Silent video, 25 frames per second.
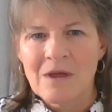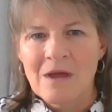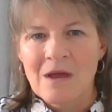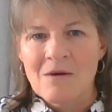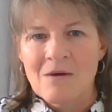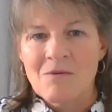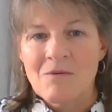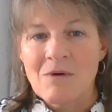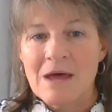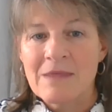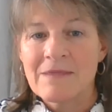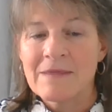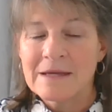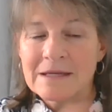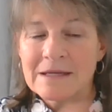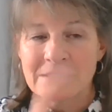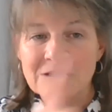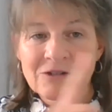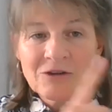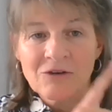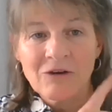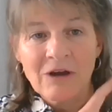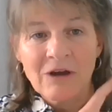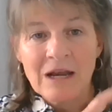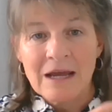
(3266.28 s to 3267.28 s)
Well, I think it's a
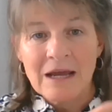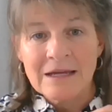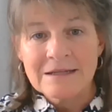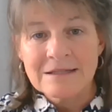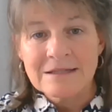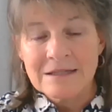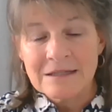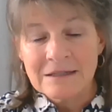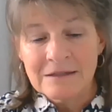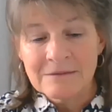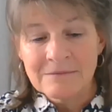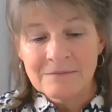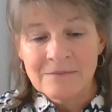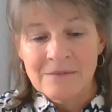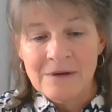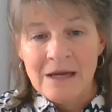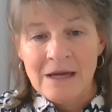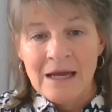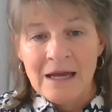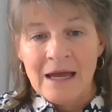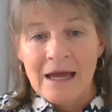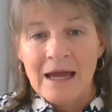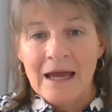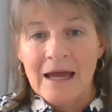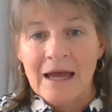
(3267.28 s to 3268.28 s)
great idea,
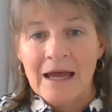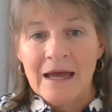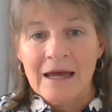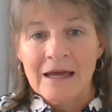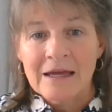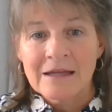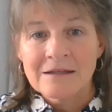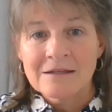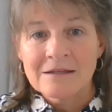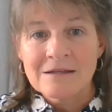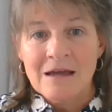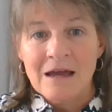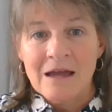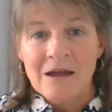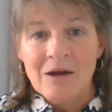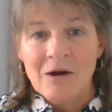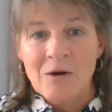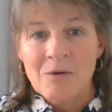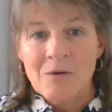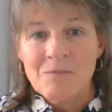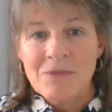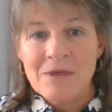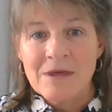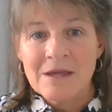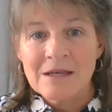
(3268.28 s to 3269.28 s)
and I
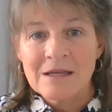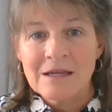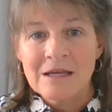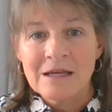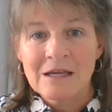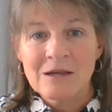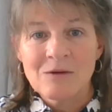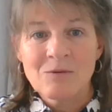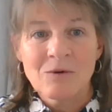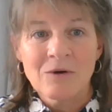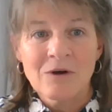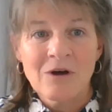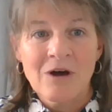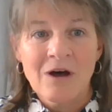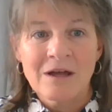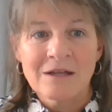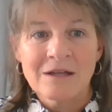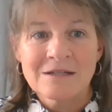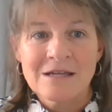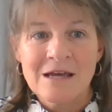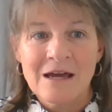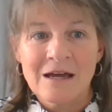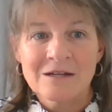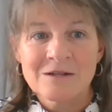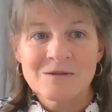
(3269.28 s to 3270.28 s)
hope that Nikki will
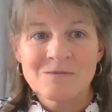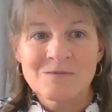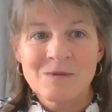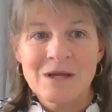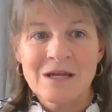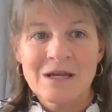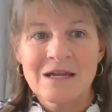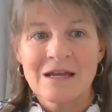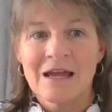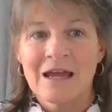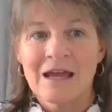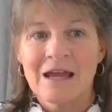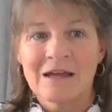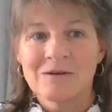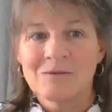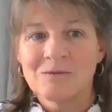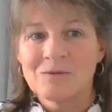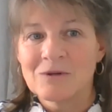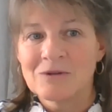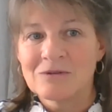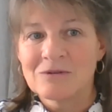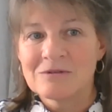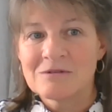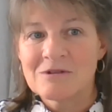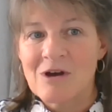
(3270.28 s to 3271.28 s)
contact me and
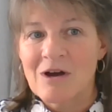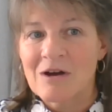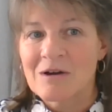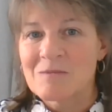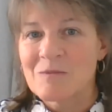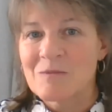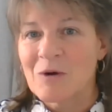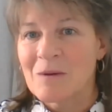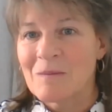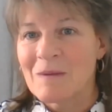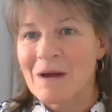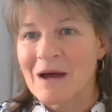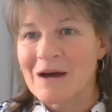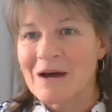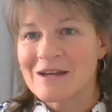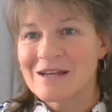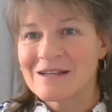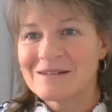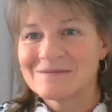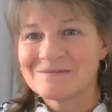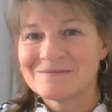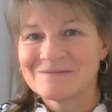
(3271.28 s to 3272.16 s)
we'll talk more about it.